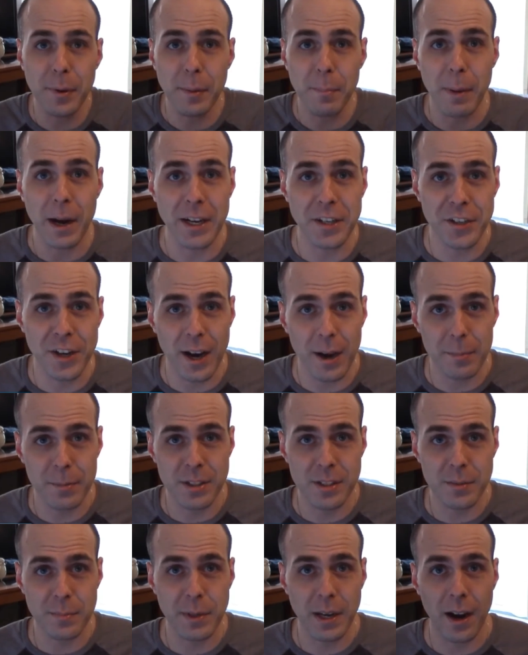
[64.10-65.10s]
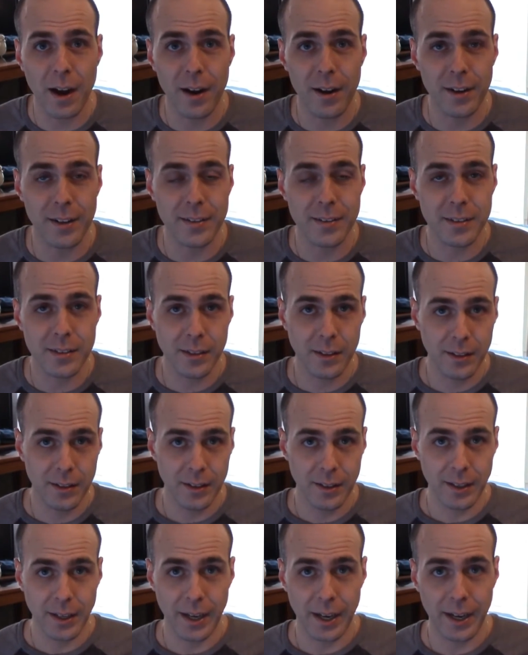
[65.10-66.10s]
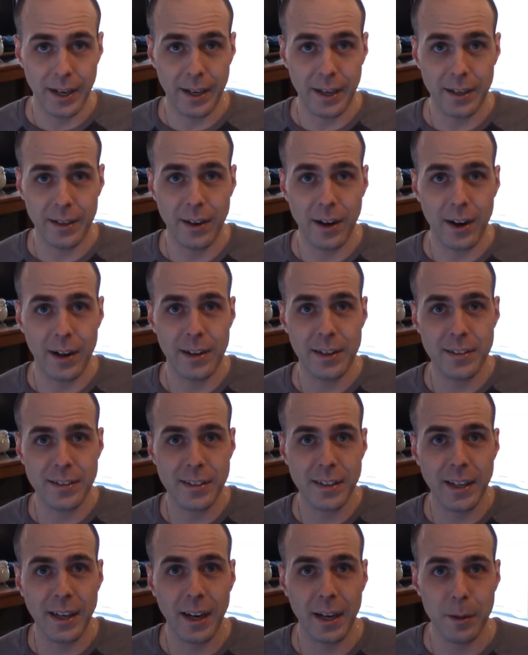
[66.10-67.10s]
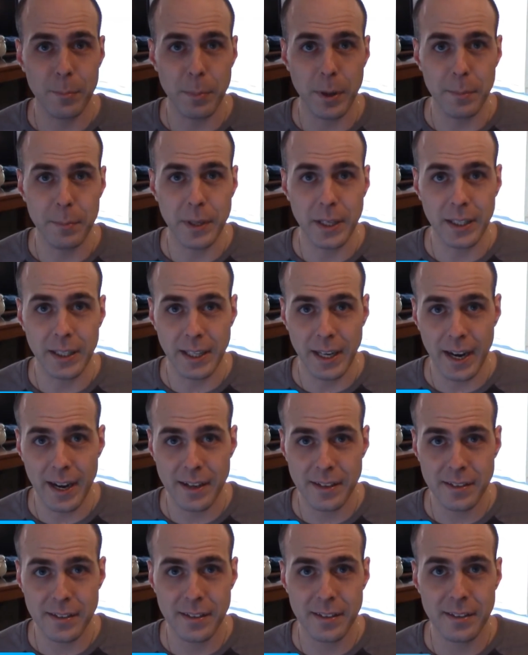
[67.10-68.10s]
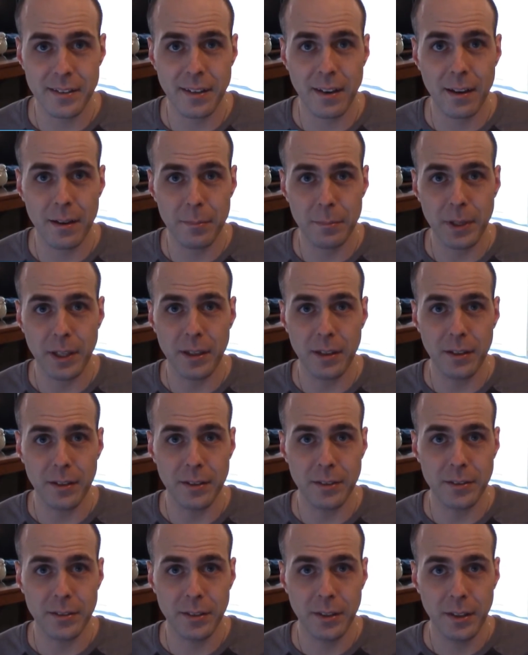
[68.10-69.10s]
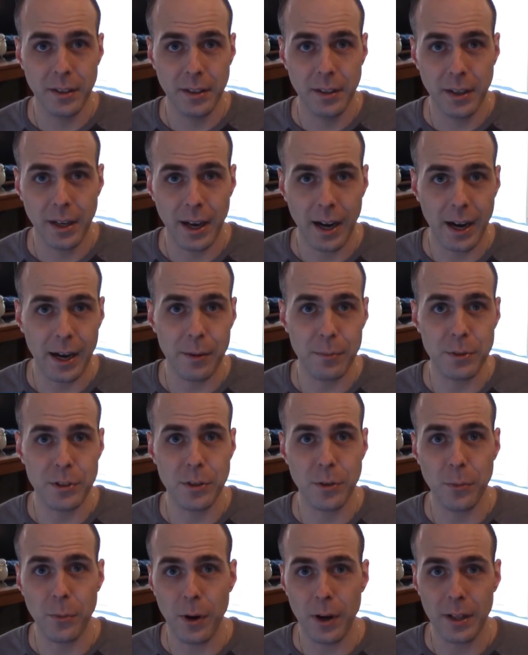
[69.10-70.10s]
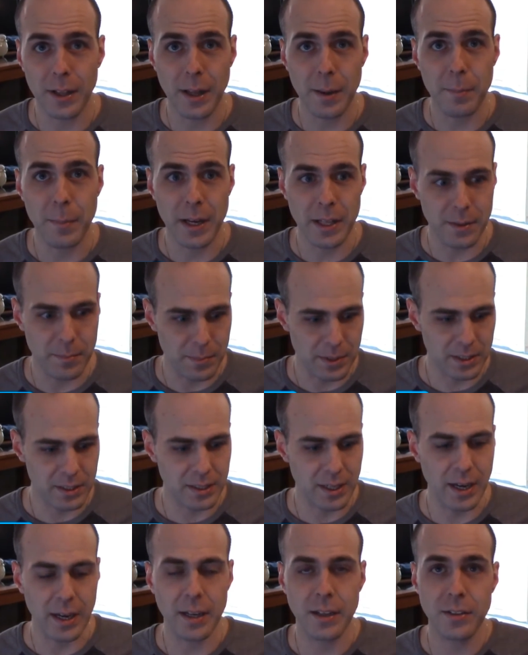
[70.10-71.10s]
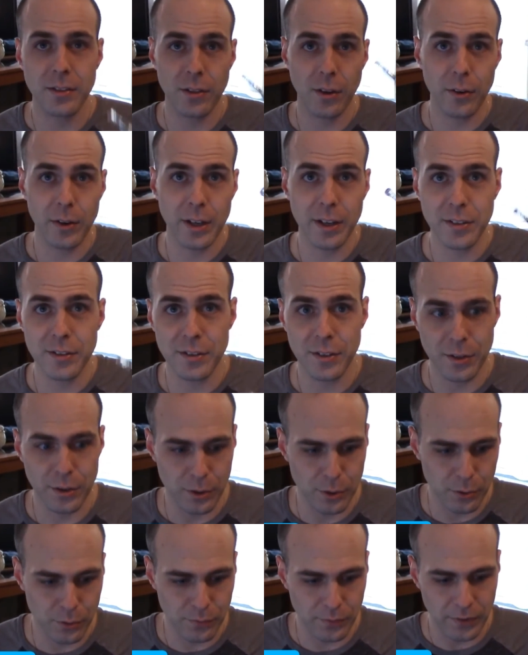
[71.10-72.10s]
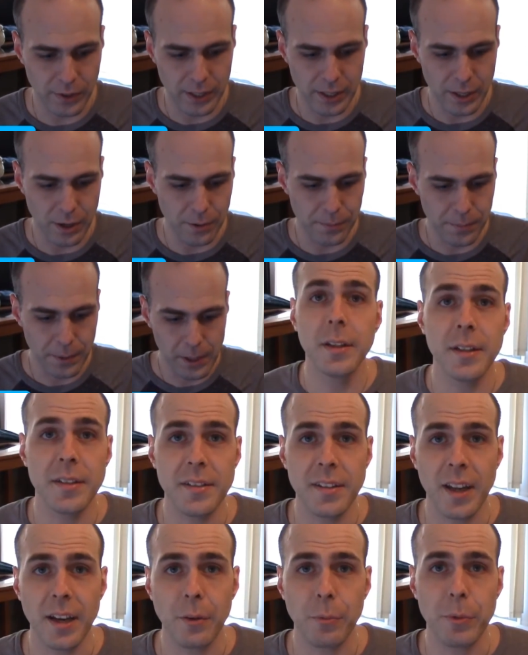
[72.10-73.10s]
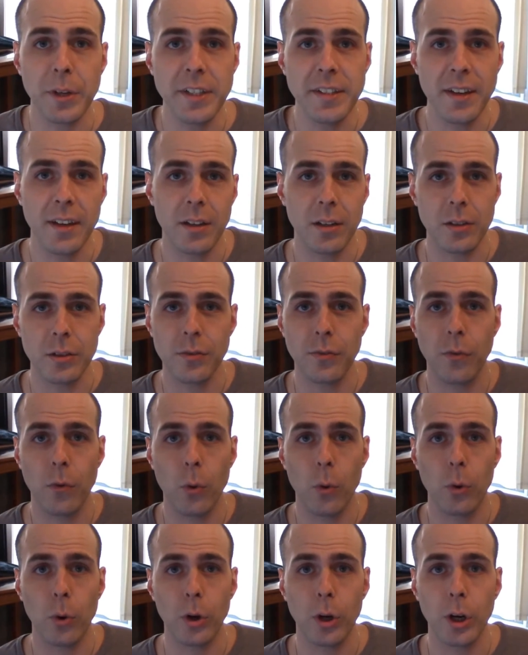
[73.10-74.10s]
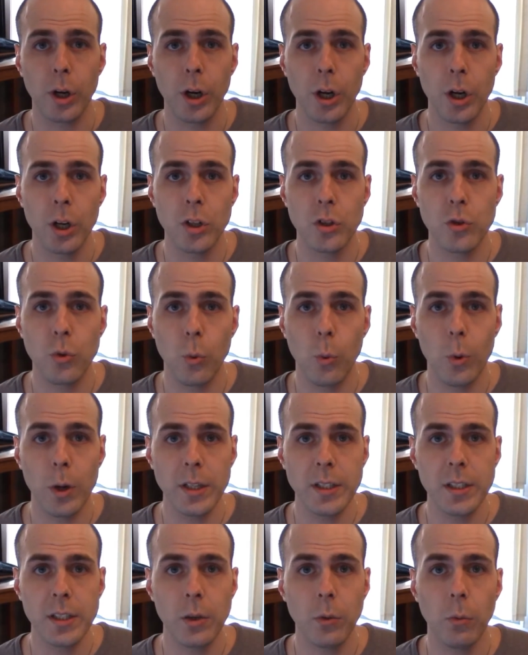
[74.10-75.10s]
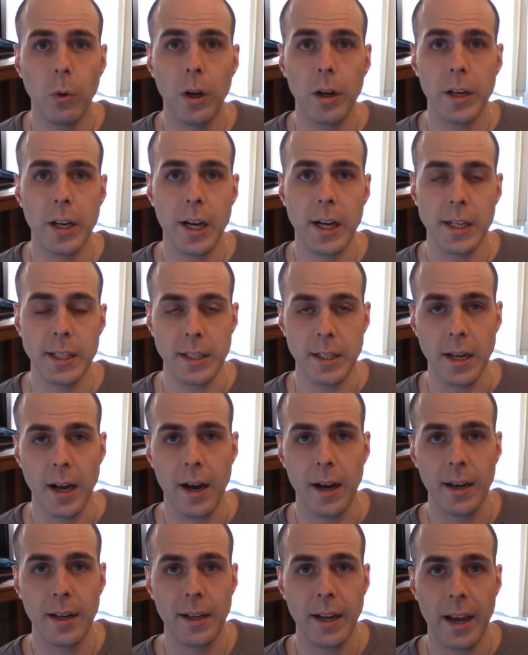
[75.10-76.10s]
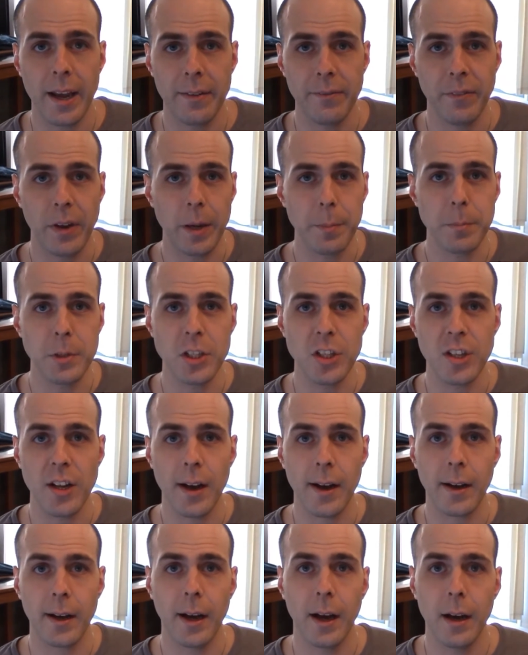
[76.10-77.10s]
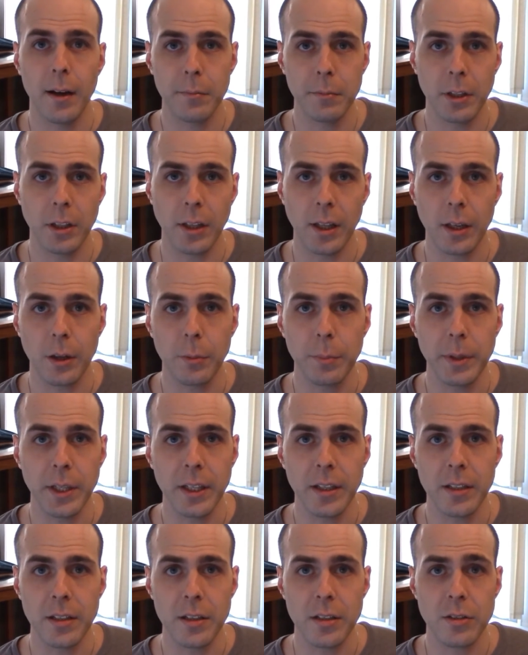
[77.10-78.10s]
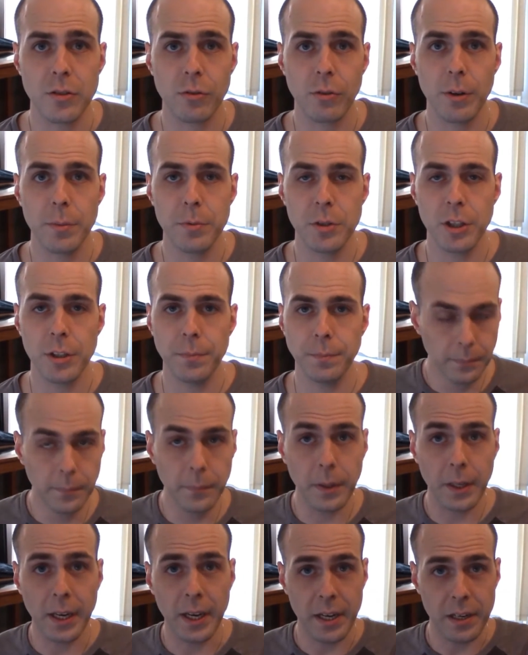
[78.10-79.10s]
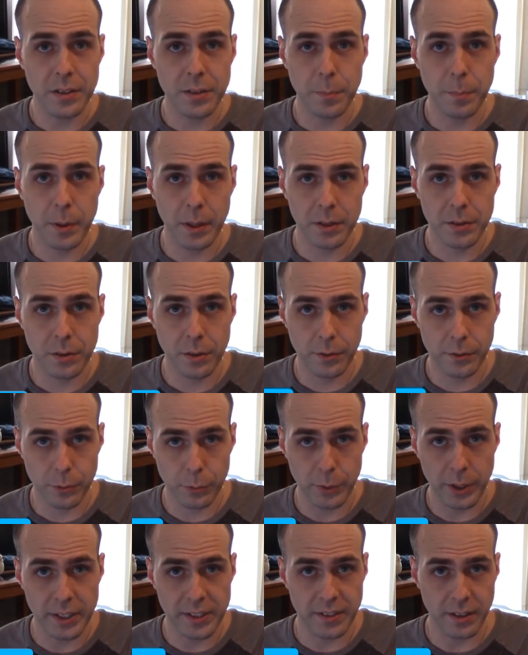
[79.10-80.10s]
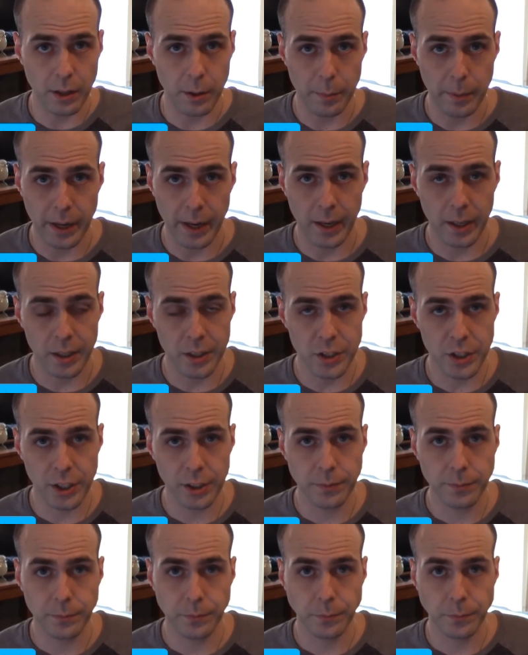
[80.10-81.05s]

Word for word: but my job is to be honest. And honesty kind of bit me in the ass this time because I was the one that made the mistake. So here's the new video. This tank retails for $21.99 at vapage.com. The link will be in the description. Here's a picture of the retail packaging.